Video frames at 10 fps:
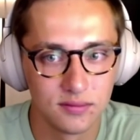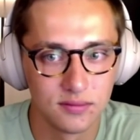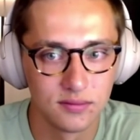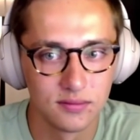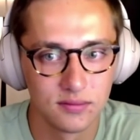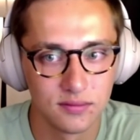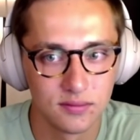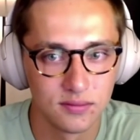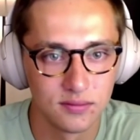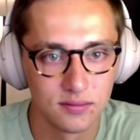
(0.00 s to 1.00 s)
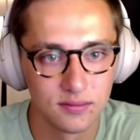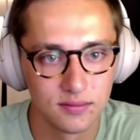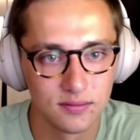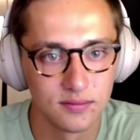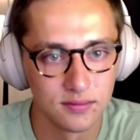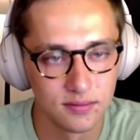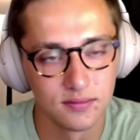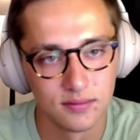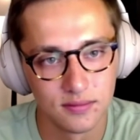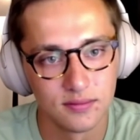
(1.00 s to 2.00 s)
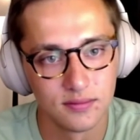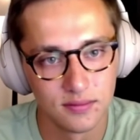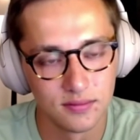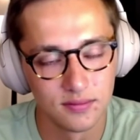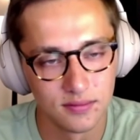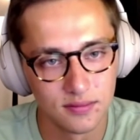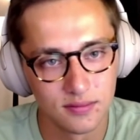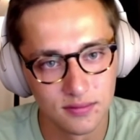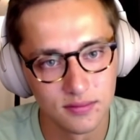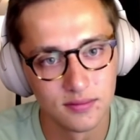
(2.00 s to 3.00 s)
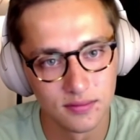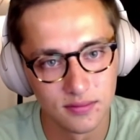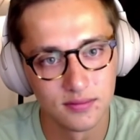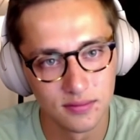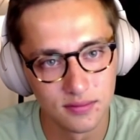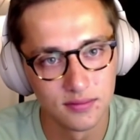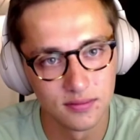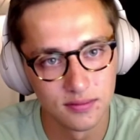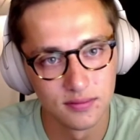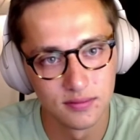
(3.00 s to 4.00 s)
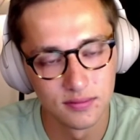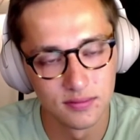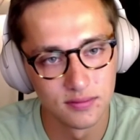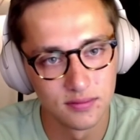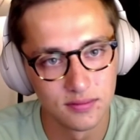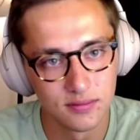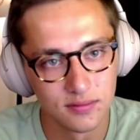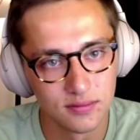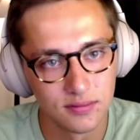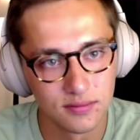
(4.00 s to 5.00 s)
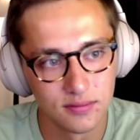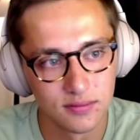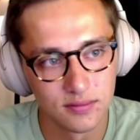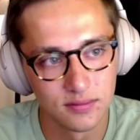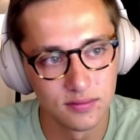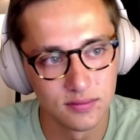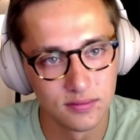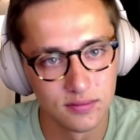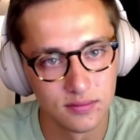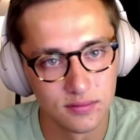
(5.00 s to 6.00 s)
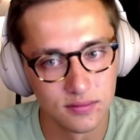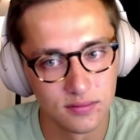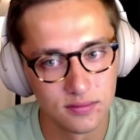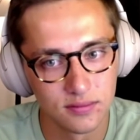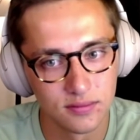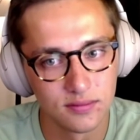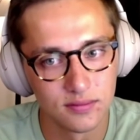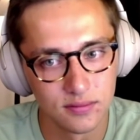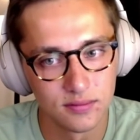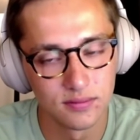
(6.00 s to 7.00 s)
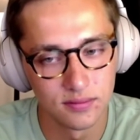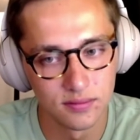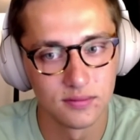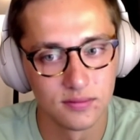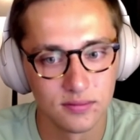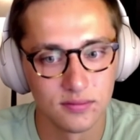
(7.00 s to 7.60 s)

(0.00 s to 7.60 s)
No words are spoken by the person on screen.